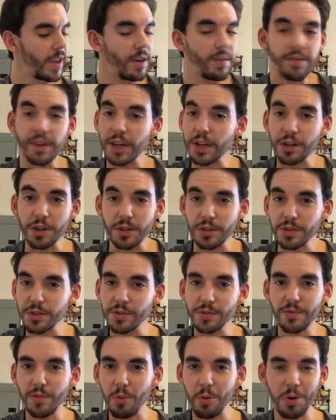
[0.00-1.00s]

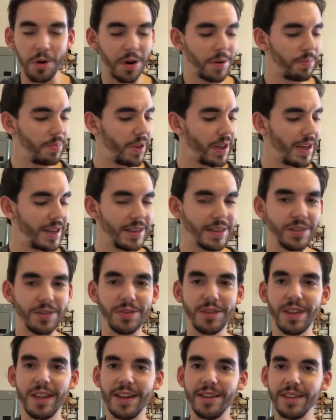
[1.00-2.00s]
fingers for playing the
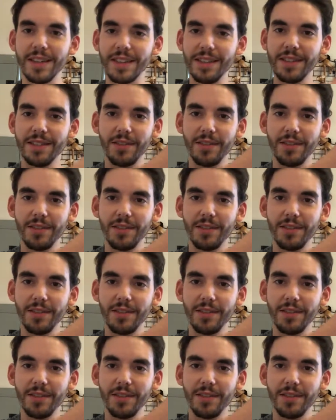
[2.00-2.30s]
ukulele.